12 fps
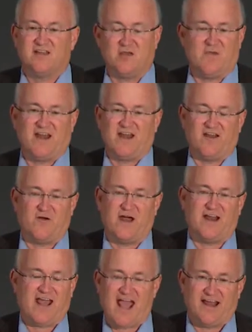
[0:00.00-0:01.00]
They may not know
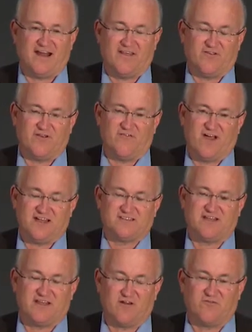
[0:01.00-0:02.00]
how to add another
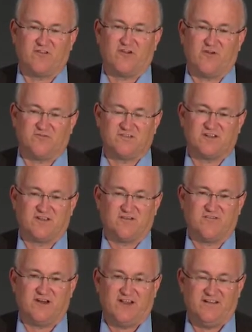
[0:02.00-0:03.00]
device and get over their own
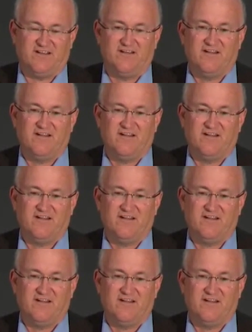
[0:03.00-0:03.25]
security.